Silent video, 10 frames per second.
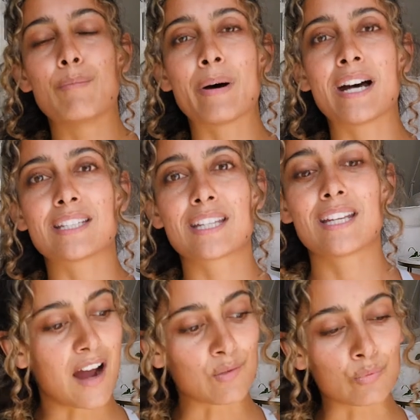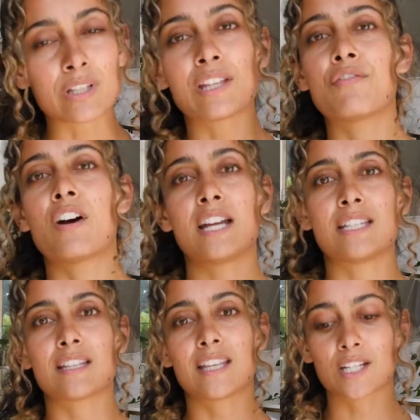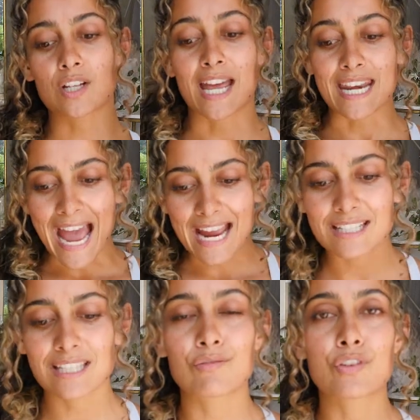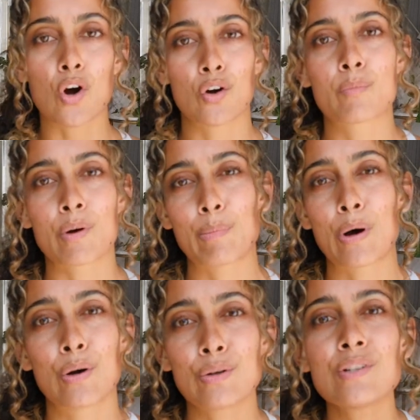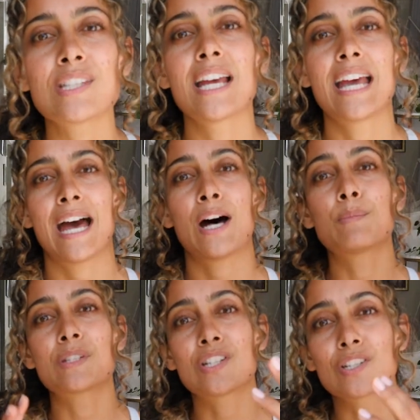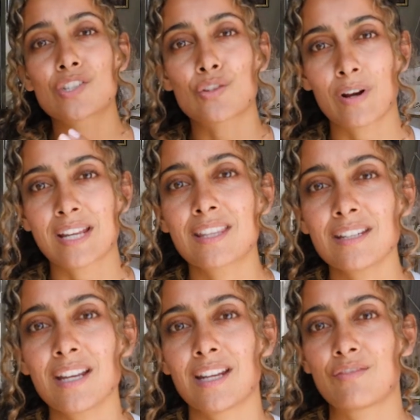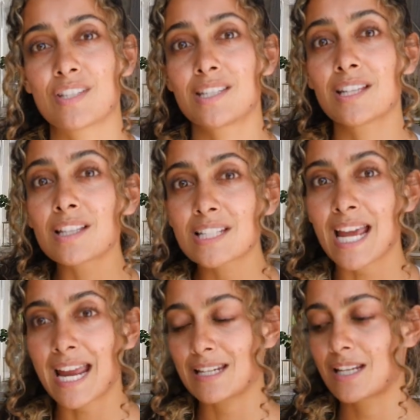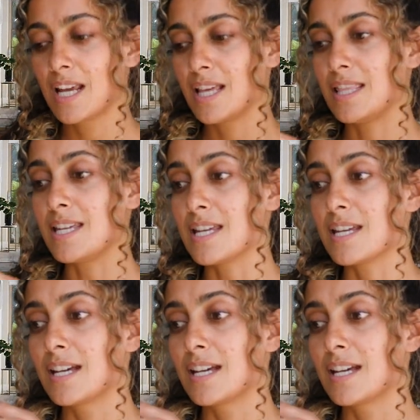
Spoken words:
but I really find that an active cobra pose helps to strengthen and facilitate the